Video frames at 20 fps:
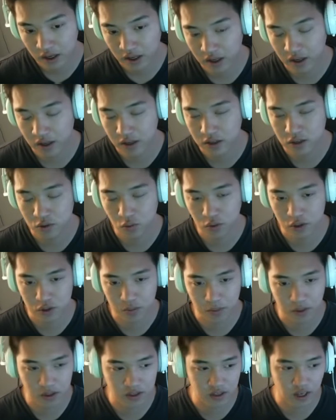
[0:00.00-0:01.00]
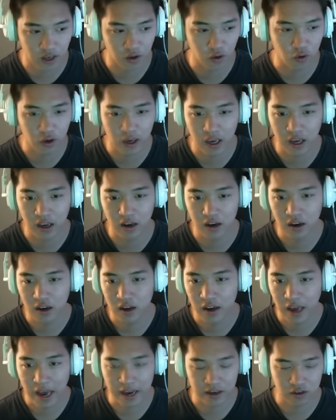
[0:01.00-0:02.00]
keys, which means that you can't
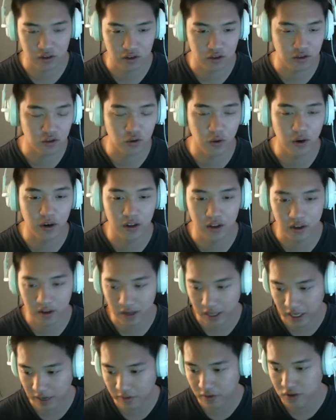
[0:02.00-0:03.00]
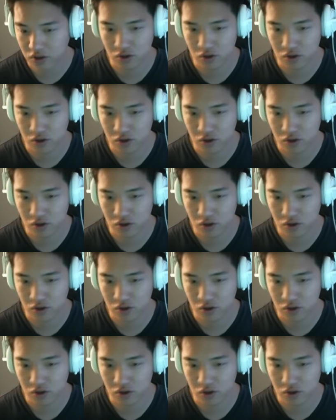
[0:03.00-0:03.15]
actually do anything. Like if you're